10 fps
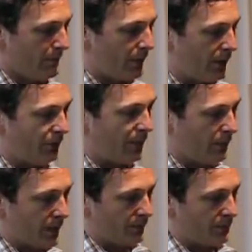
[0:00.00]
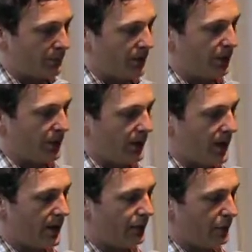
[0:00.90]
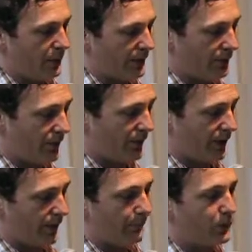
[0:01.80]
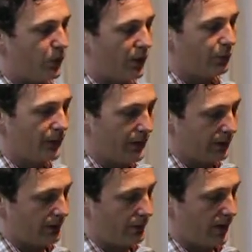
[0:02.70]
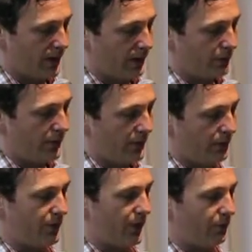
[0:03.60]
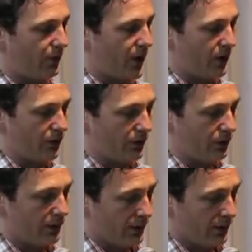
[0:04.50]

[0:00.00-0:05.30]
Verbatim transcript: On some level, if I was really honest with myself, I was beginning to relish my newfound solitude.